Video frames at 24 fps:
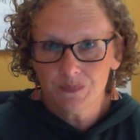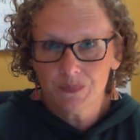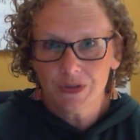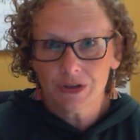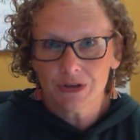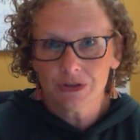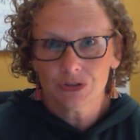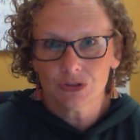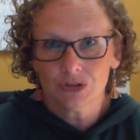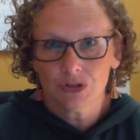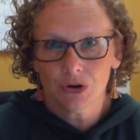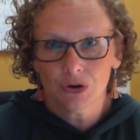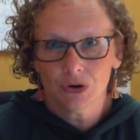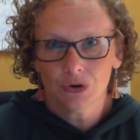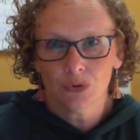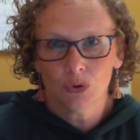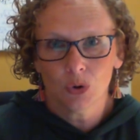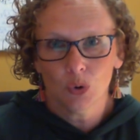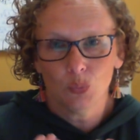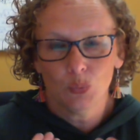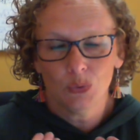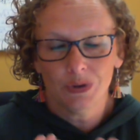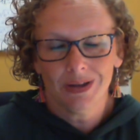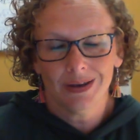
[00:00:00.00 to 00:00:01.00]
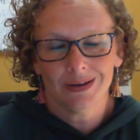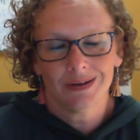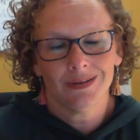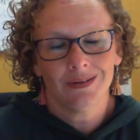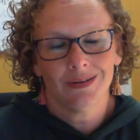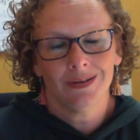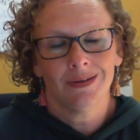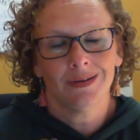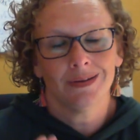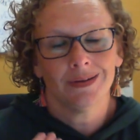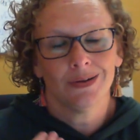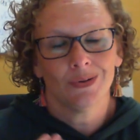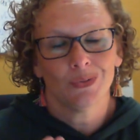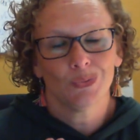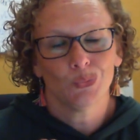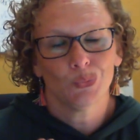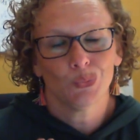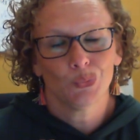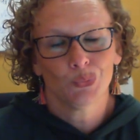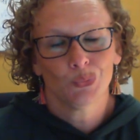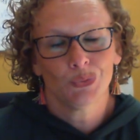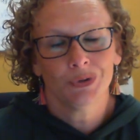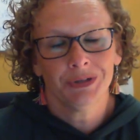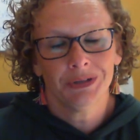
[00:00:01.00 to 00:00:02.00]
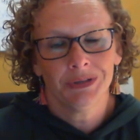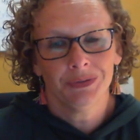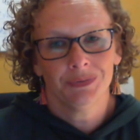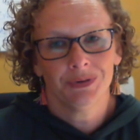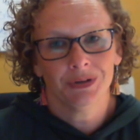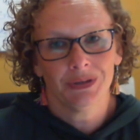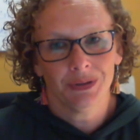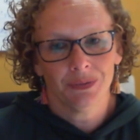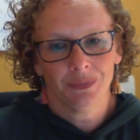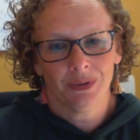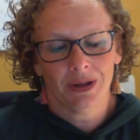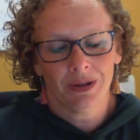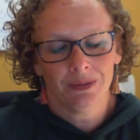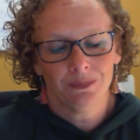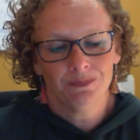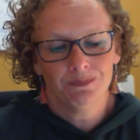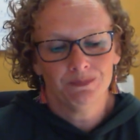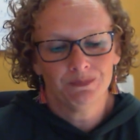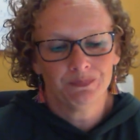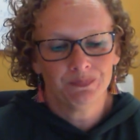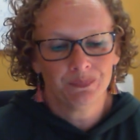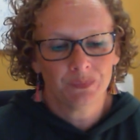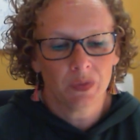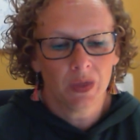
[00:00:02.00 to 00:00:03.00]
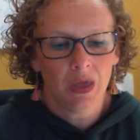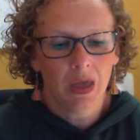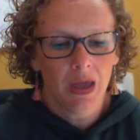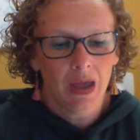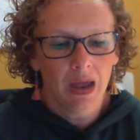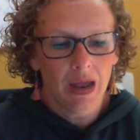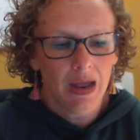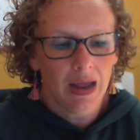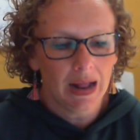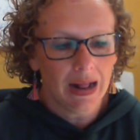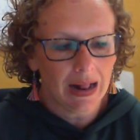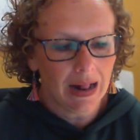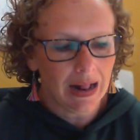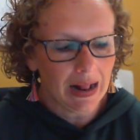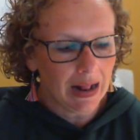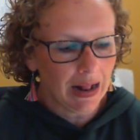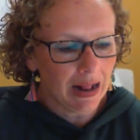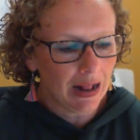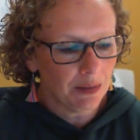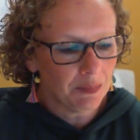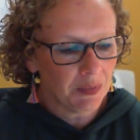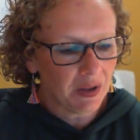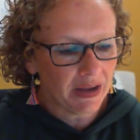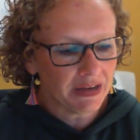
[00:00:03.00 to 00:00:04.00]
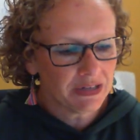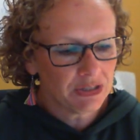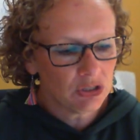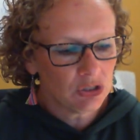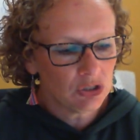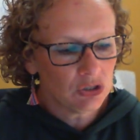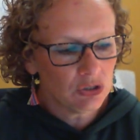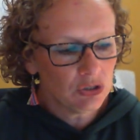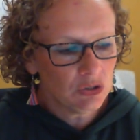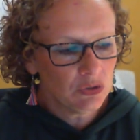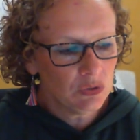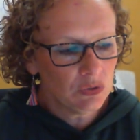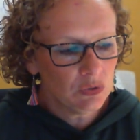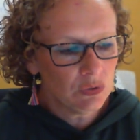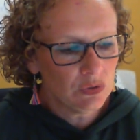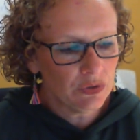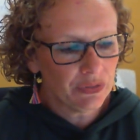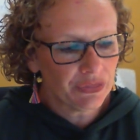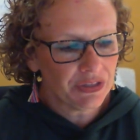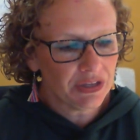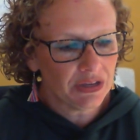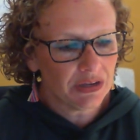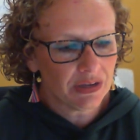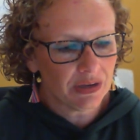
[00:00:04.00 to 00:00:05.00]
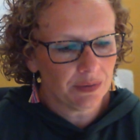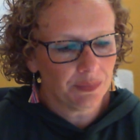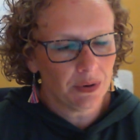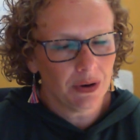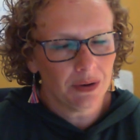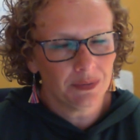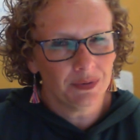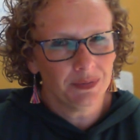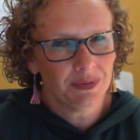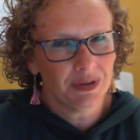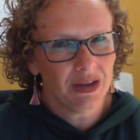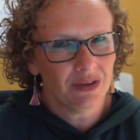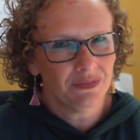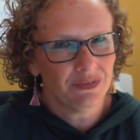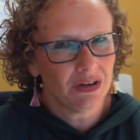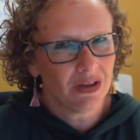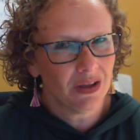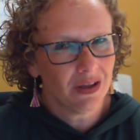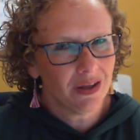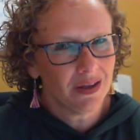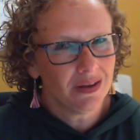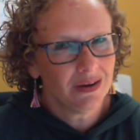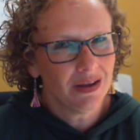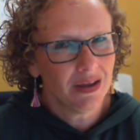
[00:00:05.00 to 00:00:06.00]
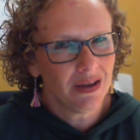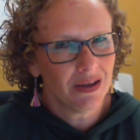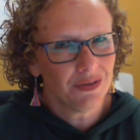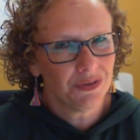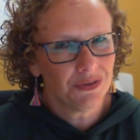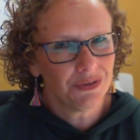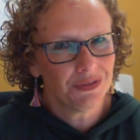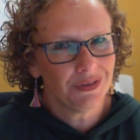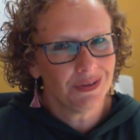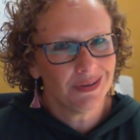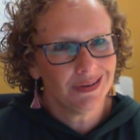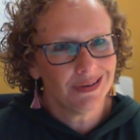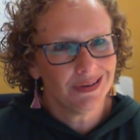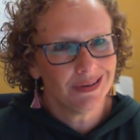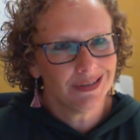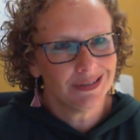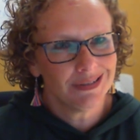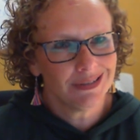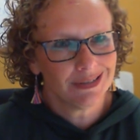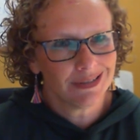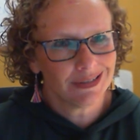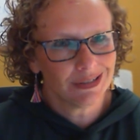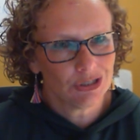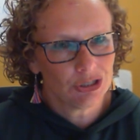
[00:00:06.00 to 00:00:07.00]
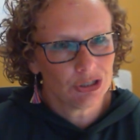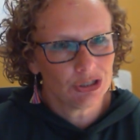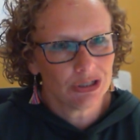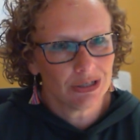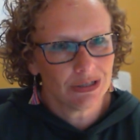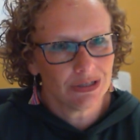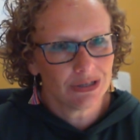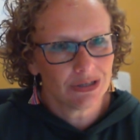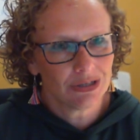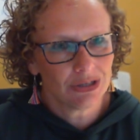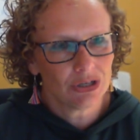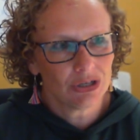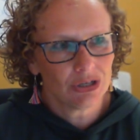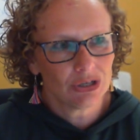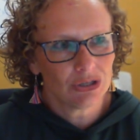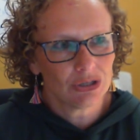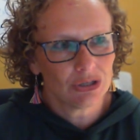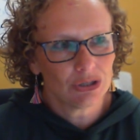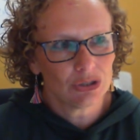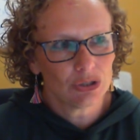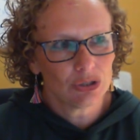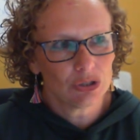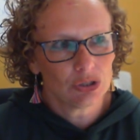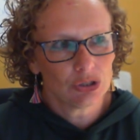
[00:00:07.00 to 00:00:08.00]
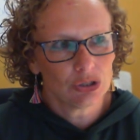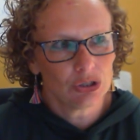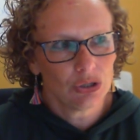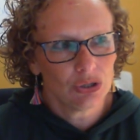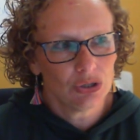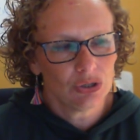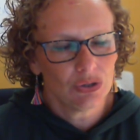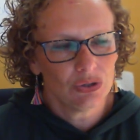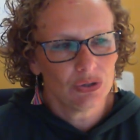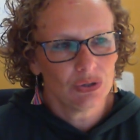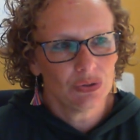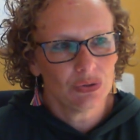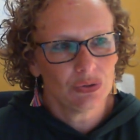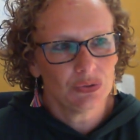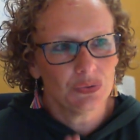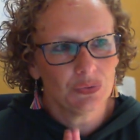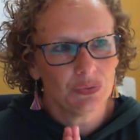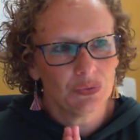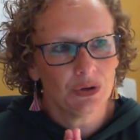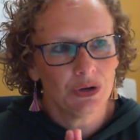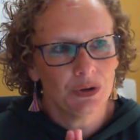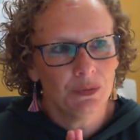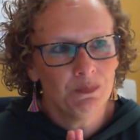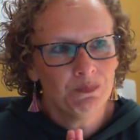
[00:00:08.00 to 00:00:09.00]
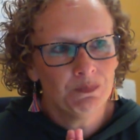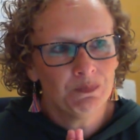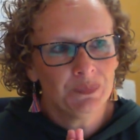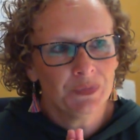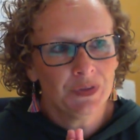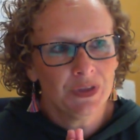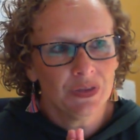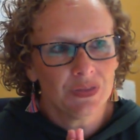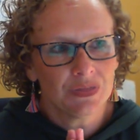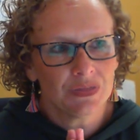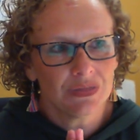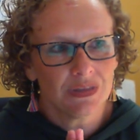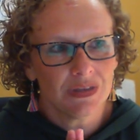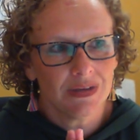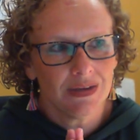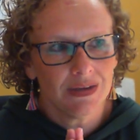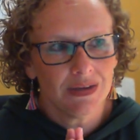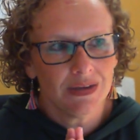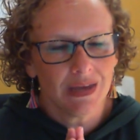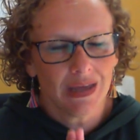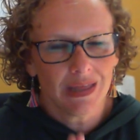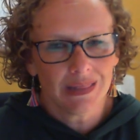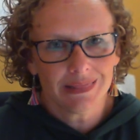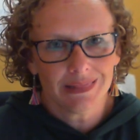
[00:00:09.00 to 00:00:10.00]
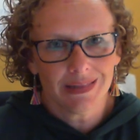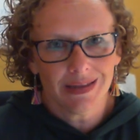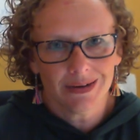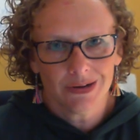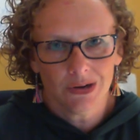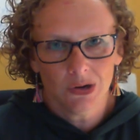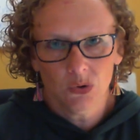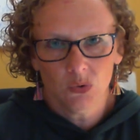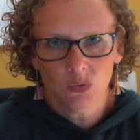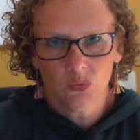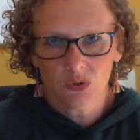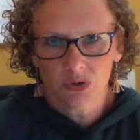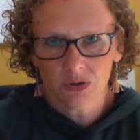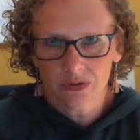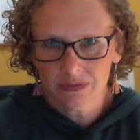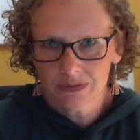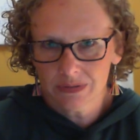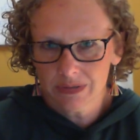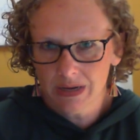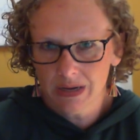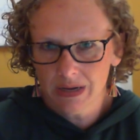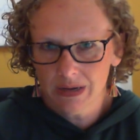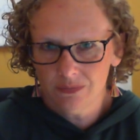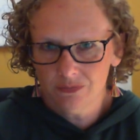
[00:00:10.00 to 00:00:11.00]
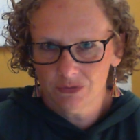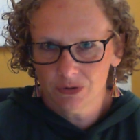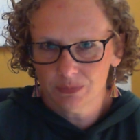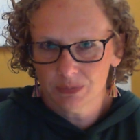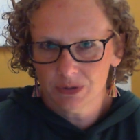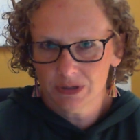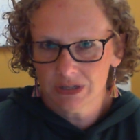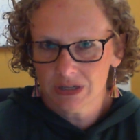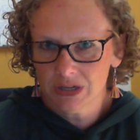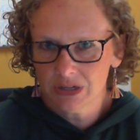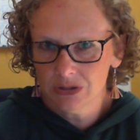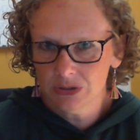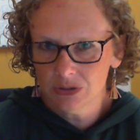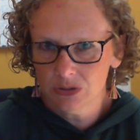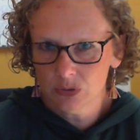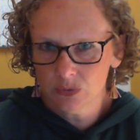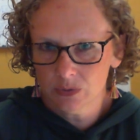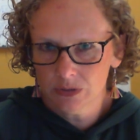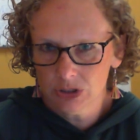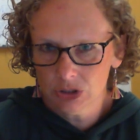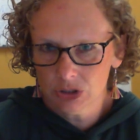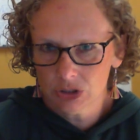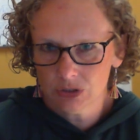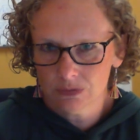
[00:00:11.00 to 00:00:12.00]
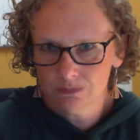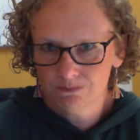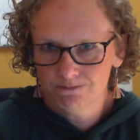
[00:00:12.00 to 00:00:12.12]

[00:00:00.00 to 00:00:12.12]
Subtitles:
So we get along really, really well. I do think I probably have an unhealthy addiction to the Lego Worlds game from Nintendo Switch.